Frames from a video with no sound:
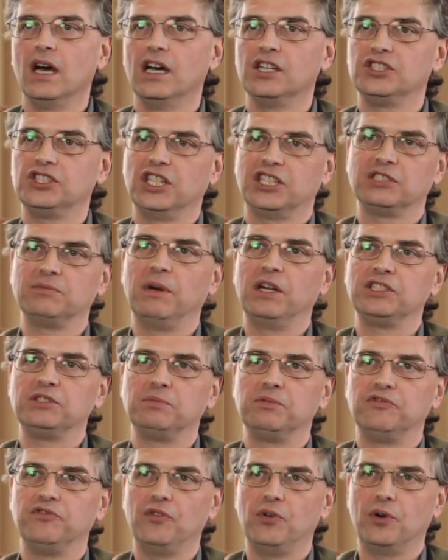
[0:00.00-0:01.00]
6 months
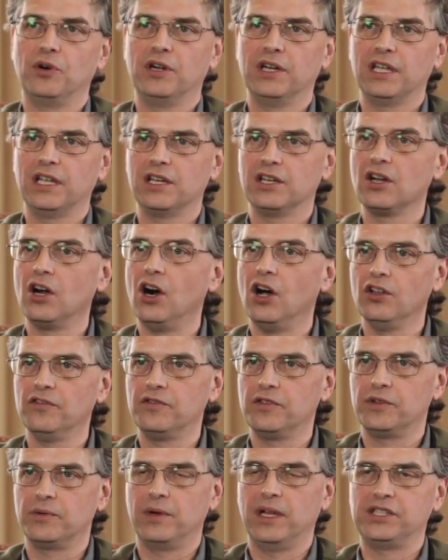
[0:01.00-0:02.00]
before, he had called
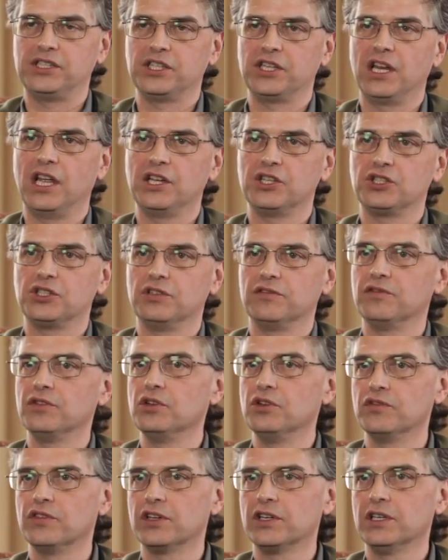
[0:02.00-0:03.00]
for the resignation of
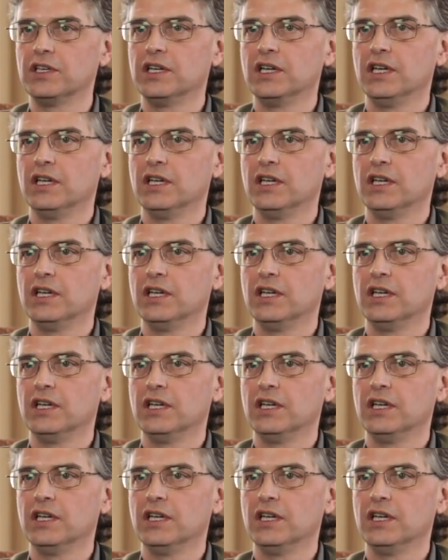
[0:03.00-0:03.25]
Hoover,